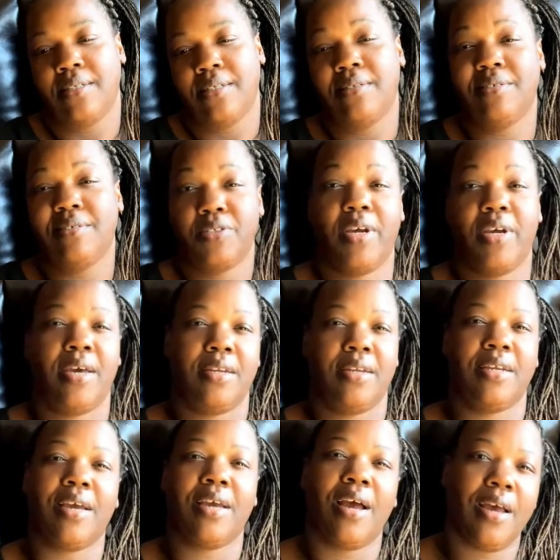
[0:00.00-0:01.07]
you drown
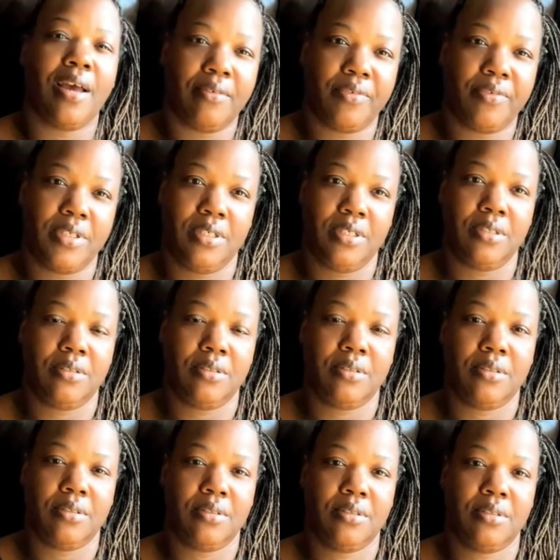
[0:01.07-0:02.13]
in conflict.
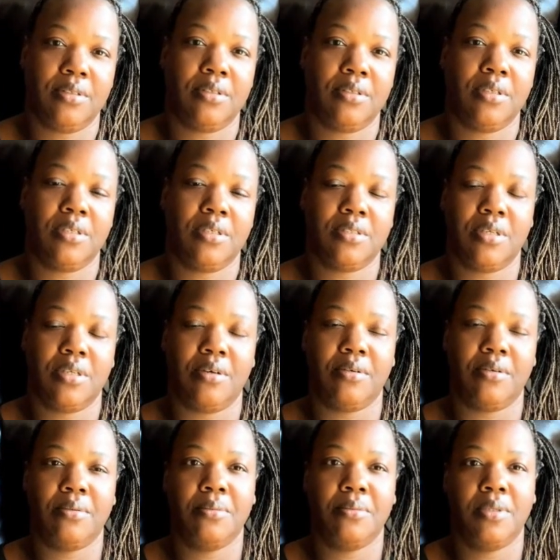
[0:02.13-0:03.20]
And so
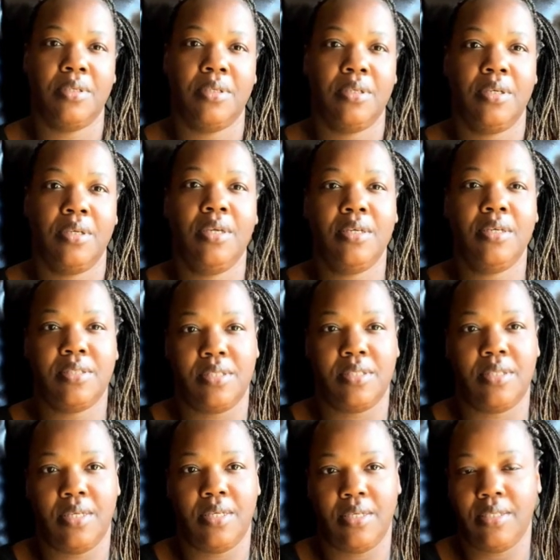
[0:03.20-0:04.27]
here's the
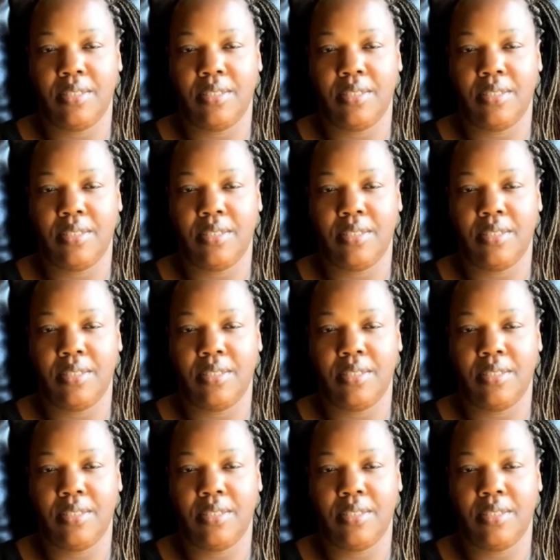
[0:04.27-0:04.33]
thing,